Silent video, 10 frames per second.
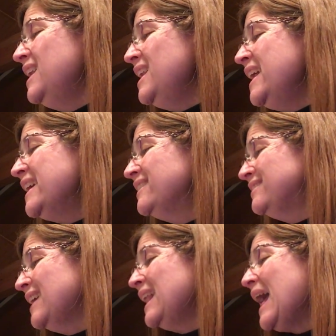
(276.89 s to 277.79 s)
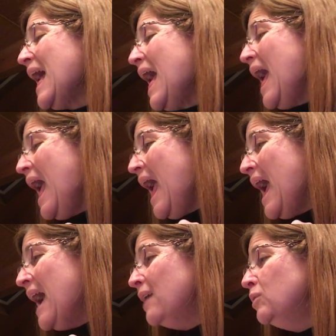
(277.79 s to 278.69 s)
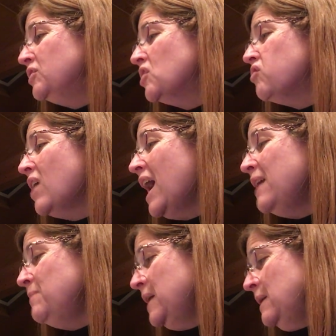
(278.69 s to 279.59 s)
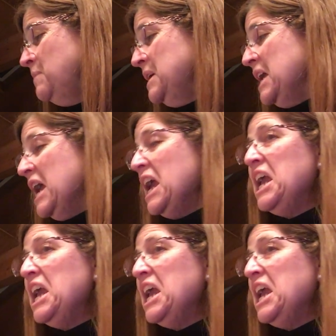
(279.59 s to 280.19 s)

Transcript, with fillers: Nick said I was a crybaby.